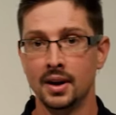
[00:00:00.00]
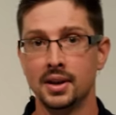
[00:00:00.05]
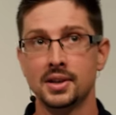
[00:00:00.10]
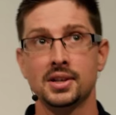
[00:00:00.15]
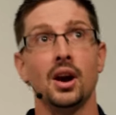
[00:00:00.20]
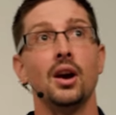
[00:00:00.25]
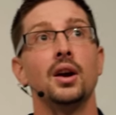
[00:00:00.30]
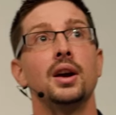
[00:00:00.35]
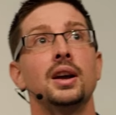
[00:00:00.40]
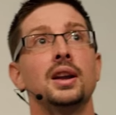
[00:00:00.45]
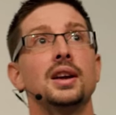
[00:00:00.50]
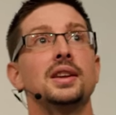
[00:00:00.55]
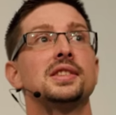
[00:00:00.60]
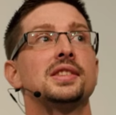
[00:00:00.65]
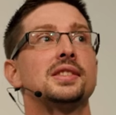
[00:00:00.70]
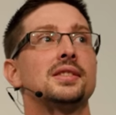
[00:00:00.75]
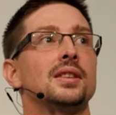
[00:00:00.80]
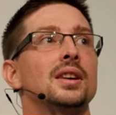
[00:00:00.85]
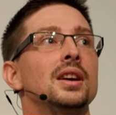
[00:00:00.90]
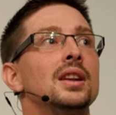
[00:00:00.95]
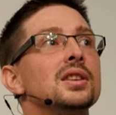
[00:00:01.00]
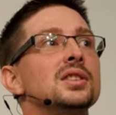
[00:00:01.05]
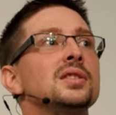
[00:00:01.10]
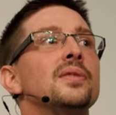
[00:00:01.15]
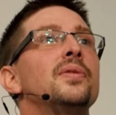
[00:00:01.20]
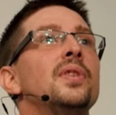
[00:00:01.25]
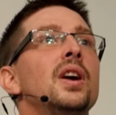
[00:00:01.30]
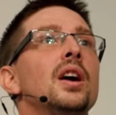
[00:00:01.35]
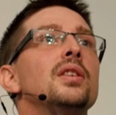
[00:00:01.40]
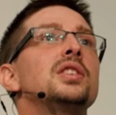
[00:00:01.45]
So it is a
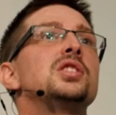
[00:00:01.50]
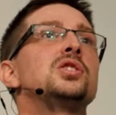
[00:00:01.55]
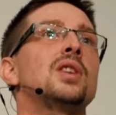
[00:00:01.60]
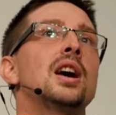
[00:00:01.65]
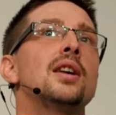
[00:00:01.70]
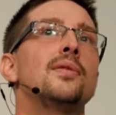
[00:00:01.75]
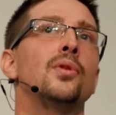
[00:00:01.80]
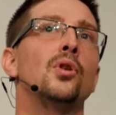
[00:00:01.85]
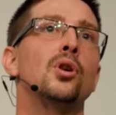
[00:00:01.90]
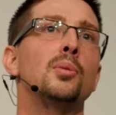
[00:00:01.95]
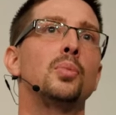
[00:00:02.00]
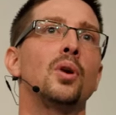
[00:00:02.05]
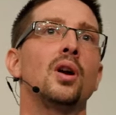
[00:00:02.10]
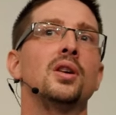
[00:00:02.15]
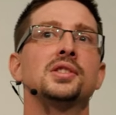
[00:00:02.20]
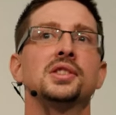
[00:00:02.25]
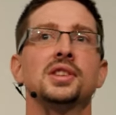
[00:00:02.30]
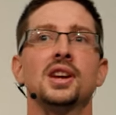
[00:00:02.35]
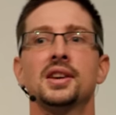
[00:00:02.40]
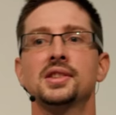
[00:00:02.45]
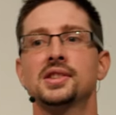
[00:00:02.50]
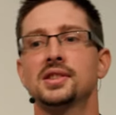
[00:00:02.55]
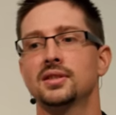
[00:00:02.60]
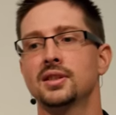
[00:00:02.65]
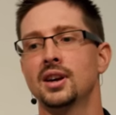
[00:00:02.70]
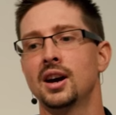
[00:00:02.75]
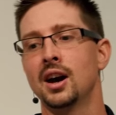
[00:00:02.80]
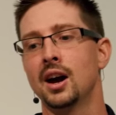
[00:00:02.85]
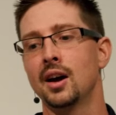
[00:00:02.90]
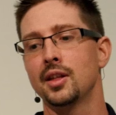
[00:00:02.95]
fairly straightforward process.
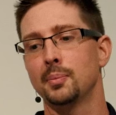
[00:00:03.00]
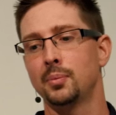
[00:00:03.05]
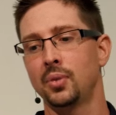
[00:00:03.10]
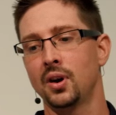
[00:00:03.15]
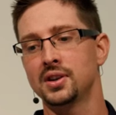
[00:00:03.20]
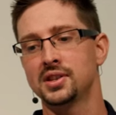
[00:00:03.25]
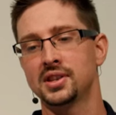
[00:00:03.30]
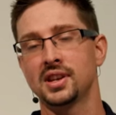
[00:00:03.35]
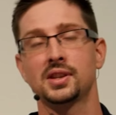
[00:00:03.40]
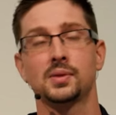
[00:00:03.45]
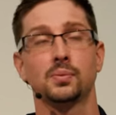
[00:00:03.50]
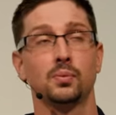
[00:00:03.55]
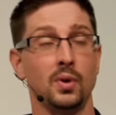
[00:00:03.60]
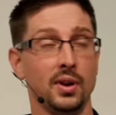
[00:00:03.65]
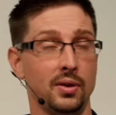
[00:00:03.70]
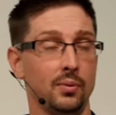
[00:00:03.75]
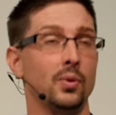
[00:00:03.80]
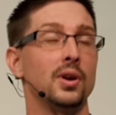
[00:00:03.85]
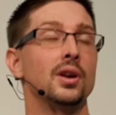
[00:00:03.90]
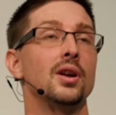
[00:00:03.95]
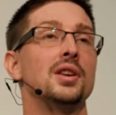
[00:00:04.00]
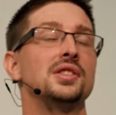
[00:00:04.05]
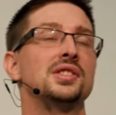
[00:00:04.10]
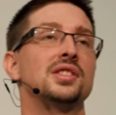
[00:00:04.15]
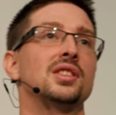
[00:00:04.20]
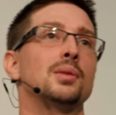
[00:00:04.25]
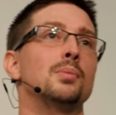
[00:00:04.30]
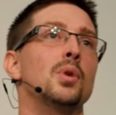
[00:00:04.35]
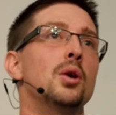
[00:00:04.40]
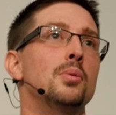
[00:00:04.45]
The process with Windows
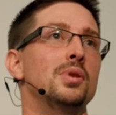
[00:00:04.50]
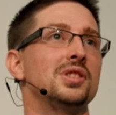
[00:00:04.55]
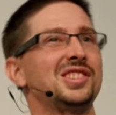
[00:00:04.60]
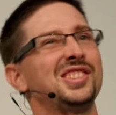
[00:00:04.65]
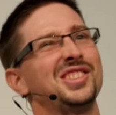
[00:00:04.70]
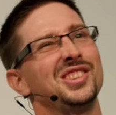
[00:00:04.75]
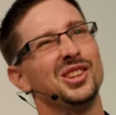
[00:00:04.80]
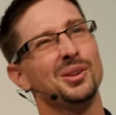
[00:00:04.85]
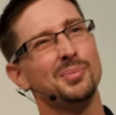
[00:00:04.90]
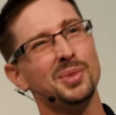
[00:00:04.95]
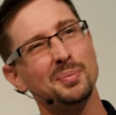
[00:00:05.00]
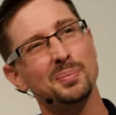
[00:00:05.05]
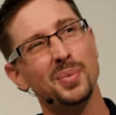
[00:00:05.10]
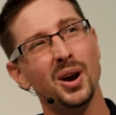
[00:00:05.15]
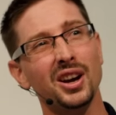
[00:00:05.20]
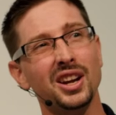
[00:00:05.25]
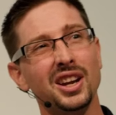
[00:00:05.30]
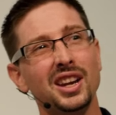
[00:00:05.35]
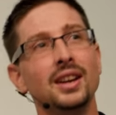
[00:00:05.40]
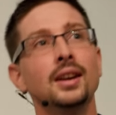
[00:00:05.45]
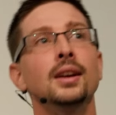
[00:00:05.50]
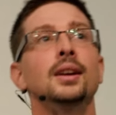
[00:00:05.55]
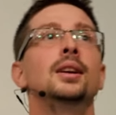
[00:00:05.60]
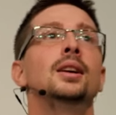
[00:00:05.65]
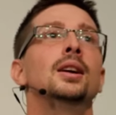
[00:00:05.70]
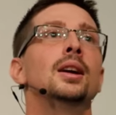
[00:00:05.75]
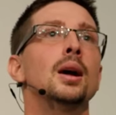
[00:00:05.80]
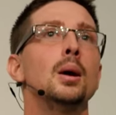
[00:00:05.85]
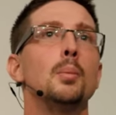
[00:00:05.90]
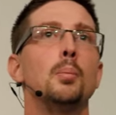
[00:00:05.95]
at the moment is still a bit buggy,
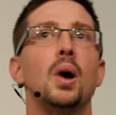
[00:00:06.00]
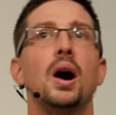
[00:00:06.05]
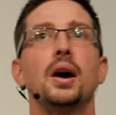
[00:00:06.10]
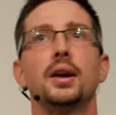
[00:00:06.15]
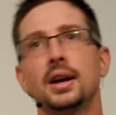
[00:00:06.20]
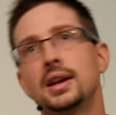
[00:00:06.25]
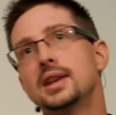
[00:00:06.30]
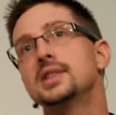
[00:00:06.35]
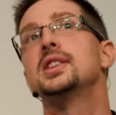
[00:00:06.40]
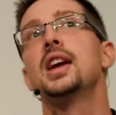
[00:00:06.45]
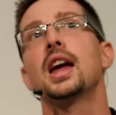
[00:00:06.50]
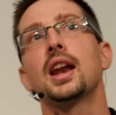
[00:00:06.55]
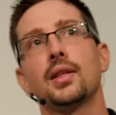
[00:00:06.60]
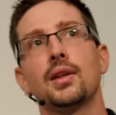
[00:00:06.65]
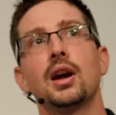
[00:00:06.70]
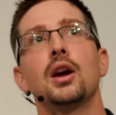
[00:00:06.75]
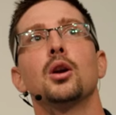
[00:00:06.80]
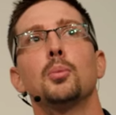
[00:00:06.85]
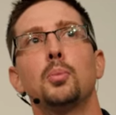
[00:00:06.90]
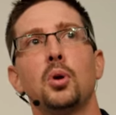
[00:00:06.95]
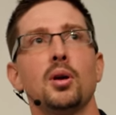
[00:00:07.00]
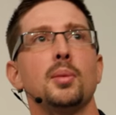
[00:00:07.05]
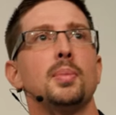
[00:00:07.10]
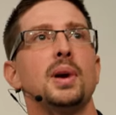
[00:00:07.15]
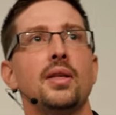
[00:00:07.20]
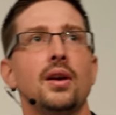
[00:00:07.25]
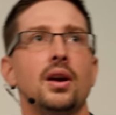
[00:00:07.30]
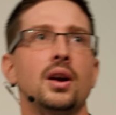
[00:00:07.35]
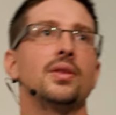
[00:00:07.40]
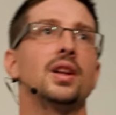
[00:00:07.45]
but it is getting there, and it'll probably
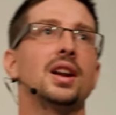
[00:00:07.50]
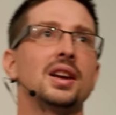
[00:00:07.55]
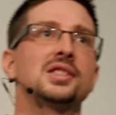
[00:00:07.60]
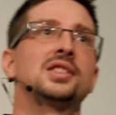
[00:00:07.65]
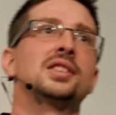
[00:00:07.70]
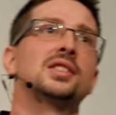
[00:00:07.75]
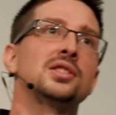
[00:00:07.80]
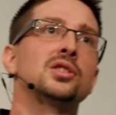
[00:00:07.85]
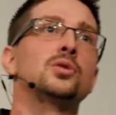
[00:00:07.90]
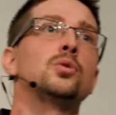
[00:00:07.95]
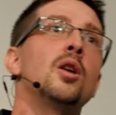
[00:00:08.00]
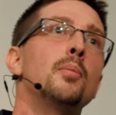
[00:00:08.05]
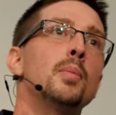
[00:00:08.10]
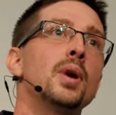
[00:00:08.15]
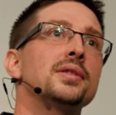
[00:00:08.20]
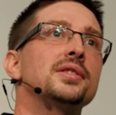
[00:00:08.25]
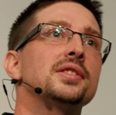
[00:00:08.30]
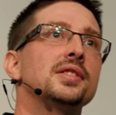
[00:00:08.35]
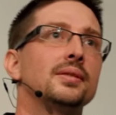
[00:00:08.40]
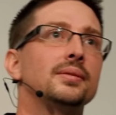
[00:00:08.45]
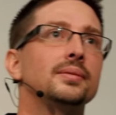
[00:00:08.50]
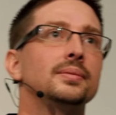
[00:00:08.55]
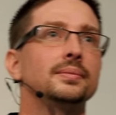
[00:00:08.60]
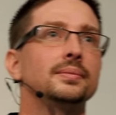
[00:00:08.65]
be there in the next 6 to 12 months.